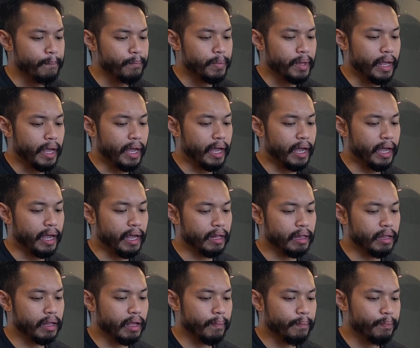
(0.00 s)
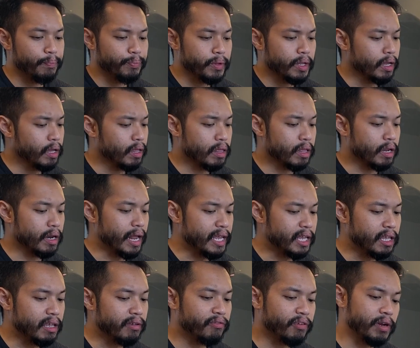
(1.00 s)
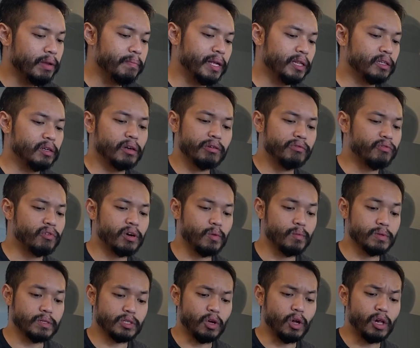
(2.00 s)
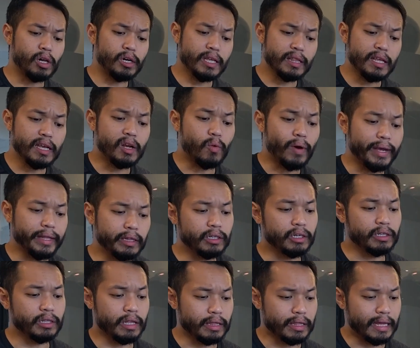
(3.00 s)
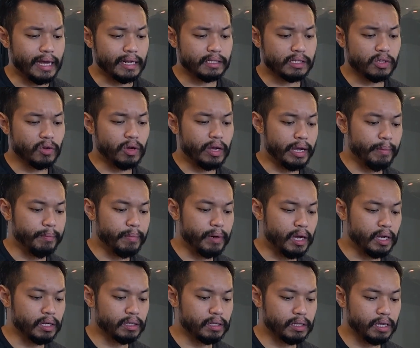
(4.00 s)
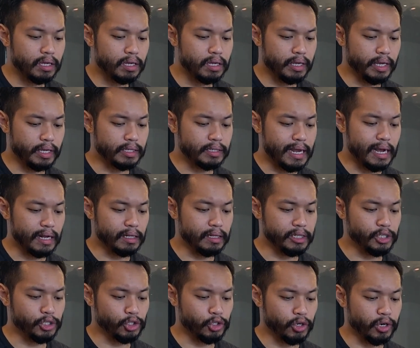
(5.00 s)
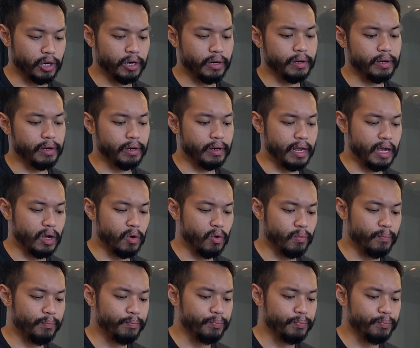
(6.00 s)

and the Nike Free Metcon 4 was already quite good at that, so I'm not exactly sure. Now,